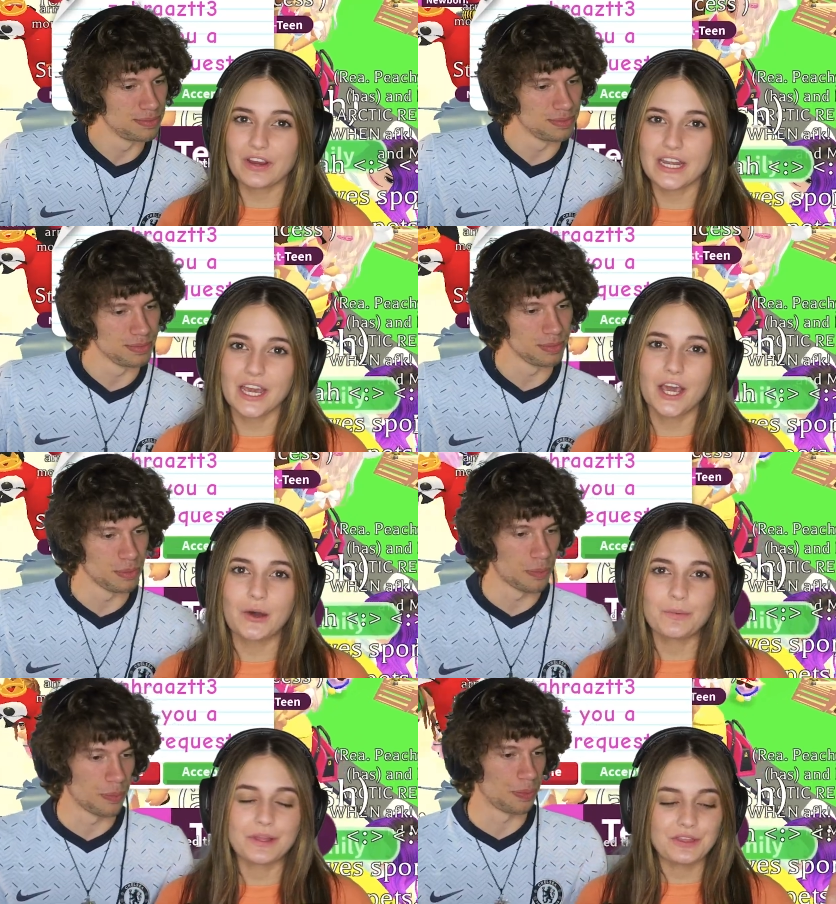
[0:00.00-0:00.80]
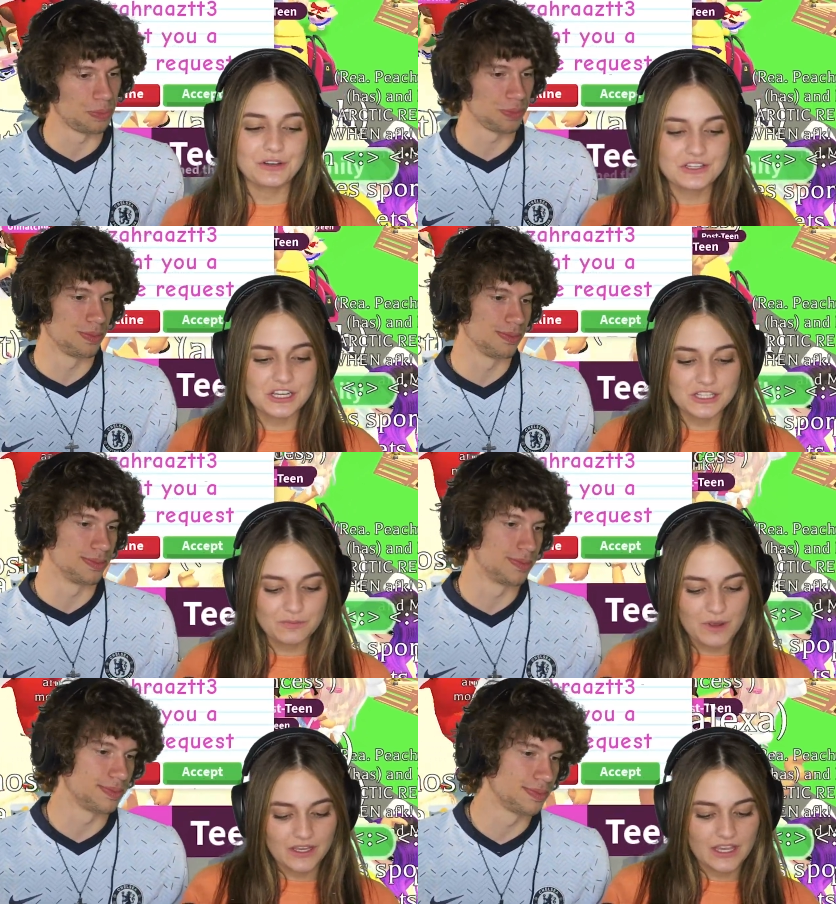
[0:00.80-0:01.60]
Speaker 1: right now, but they're just
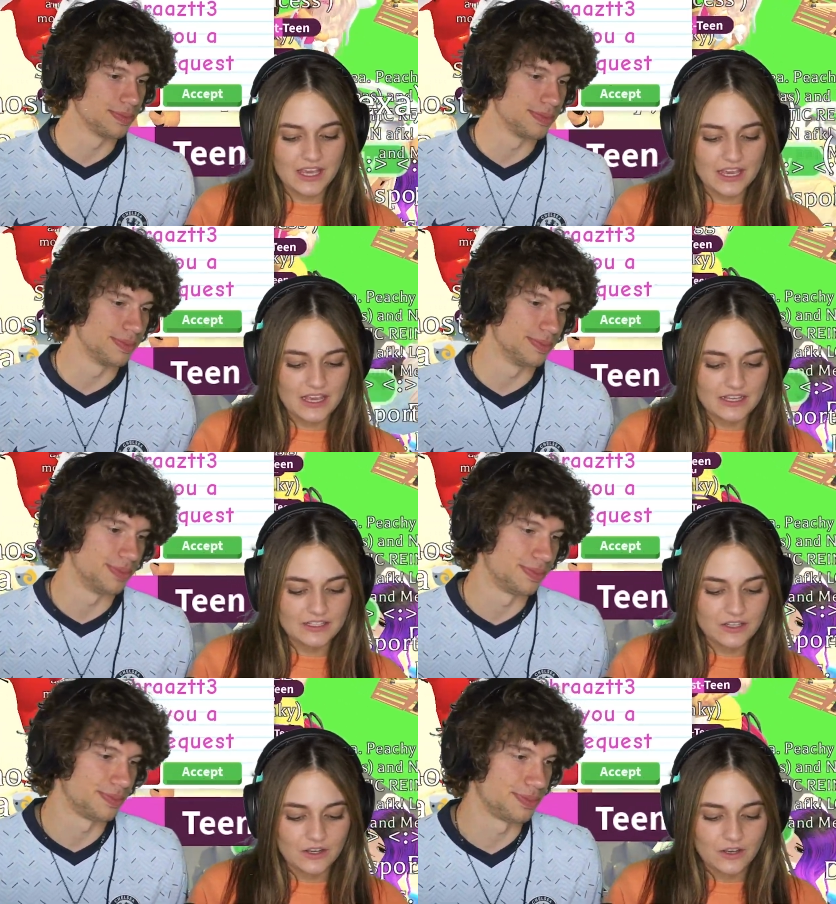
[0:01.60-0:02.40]
monkeys.